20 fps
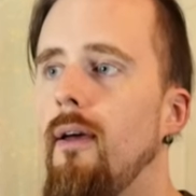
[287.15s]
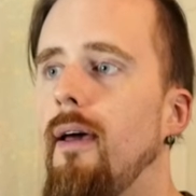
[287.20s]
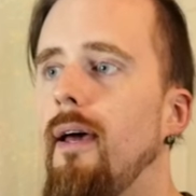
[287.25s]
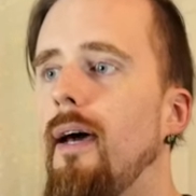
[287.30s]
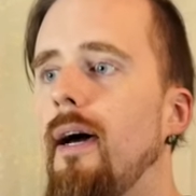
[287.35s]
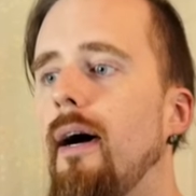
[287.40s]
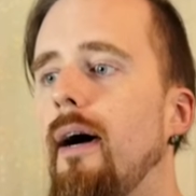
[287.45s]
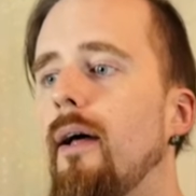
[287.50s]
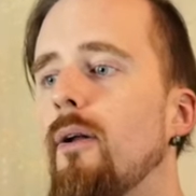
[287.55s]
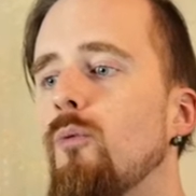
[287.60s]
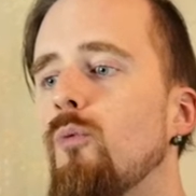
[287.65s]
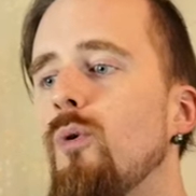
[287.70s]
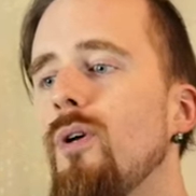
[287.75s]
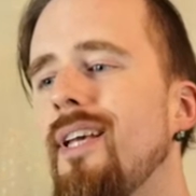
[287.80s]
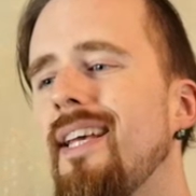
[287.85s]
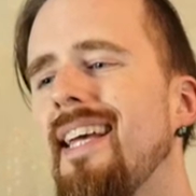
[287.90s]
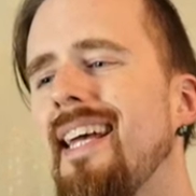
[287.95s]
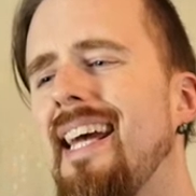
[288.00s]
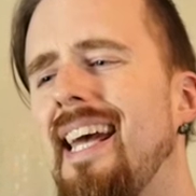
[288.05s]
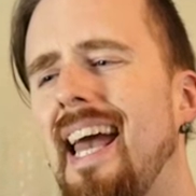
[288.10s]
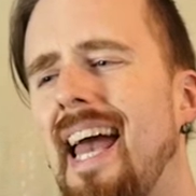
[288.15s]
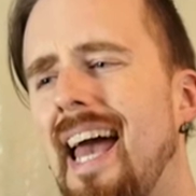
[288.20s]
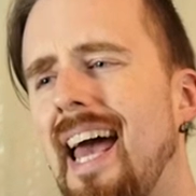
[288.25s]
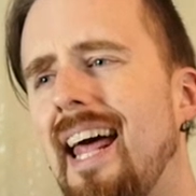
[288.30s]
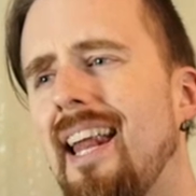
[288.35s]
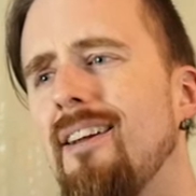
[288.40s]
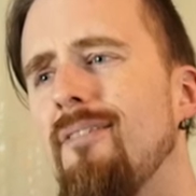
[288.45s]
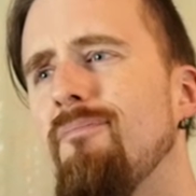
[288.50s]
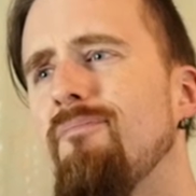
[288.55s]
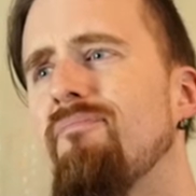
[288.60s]
and we
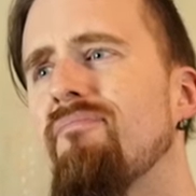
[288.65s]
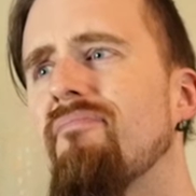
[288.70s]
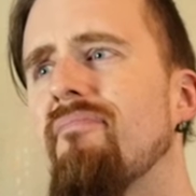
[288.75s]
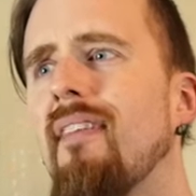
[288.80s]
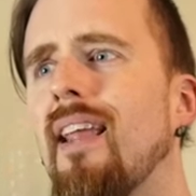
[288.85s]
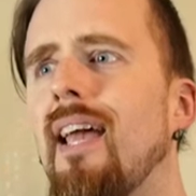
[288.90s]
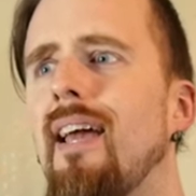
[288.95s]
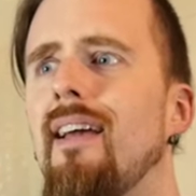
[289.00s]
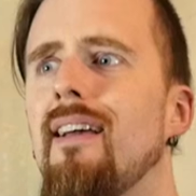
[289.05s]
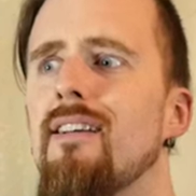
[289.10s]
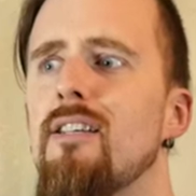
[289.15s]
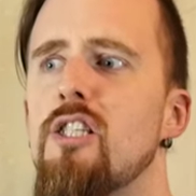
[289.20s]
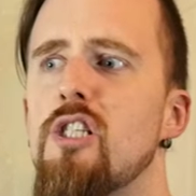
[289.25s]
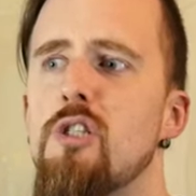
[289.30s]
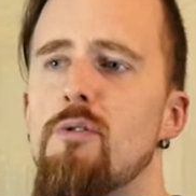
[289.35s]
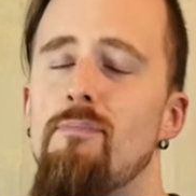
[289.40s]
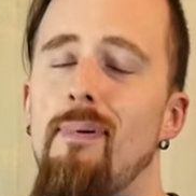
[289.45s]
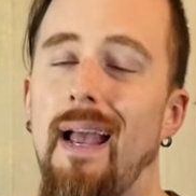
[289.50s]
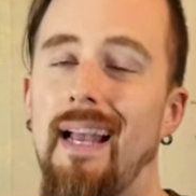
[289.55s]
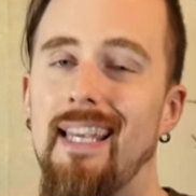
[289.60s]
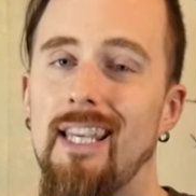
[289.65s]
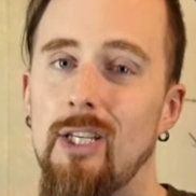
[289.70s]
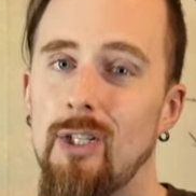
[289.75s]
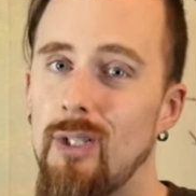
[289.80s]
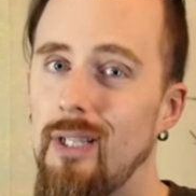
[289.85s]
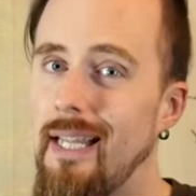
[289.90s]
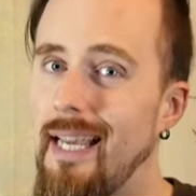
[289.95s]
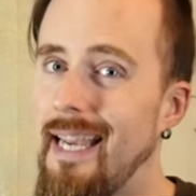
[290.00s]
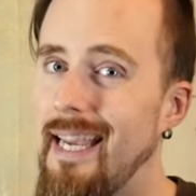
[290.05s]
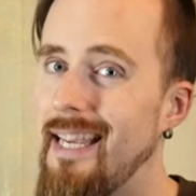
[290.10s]
can
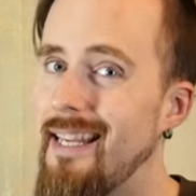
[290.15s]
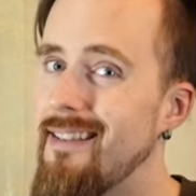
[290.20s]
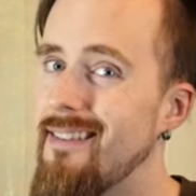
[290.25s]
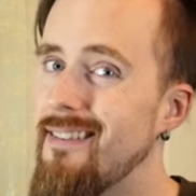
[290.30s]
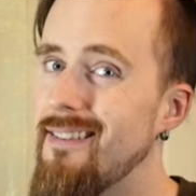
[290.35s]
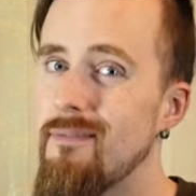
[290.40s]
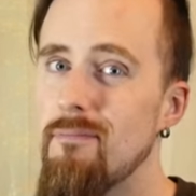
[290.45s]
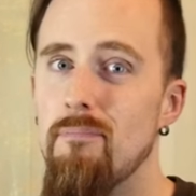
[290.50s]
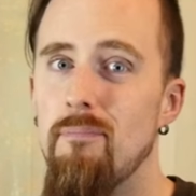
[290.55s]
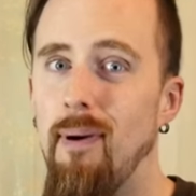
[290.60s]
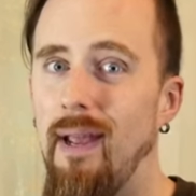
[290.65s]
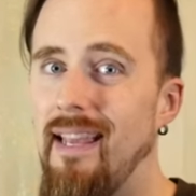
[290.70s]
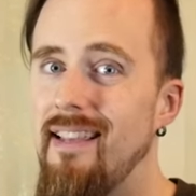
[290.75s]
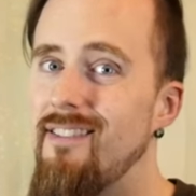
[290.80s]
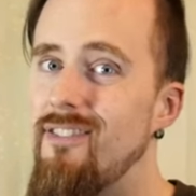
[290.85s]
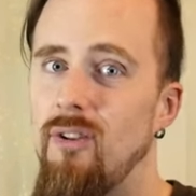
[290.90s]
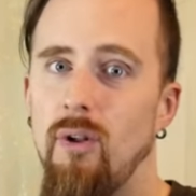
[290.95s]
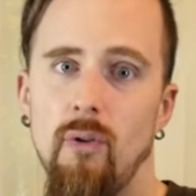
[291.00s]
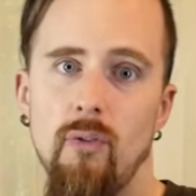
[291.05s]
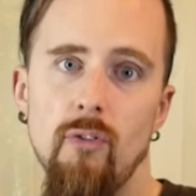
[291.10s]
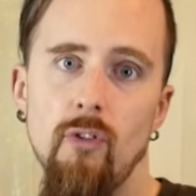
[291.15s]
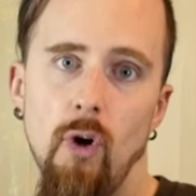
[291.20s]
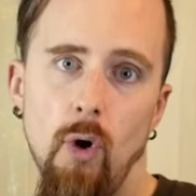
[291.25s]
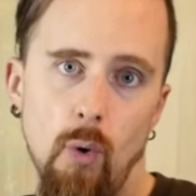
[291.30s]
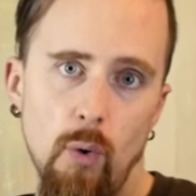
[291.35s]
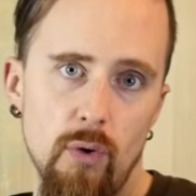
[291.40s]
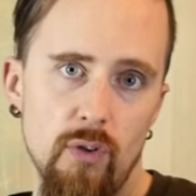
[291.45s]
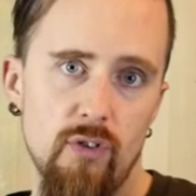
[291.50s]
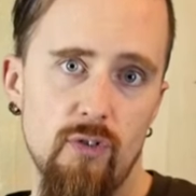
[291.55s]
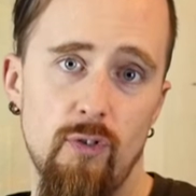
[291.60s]
speculate based on
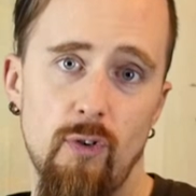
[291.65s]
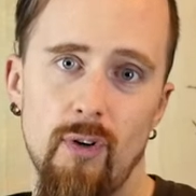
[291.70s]
those.